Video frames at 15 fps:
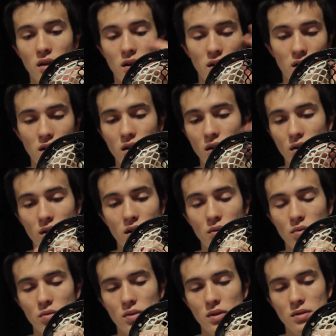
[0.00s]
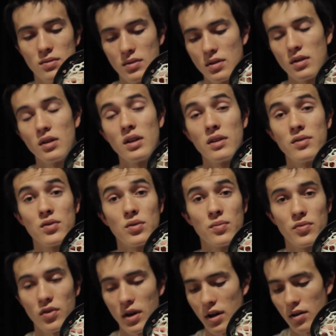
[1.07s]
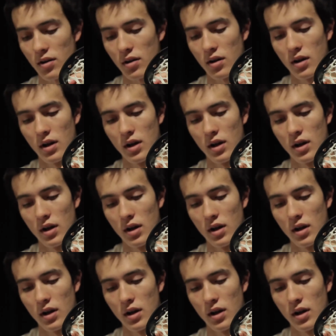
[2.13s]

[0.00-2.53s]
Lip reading: you know, it leaves room for error.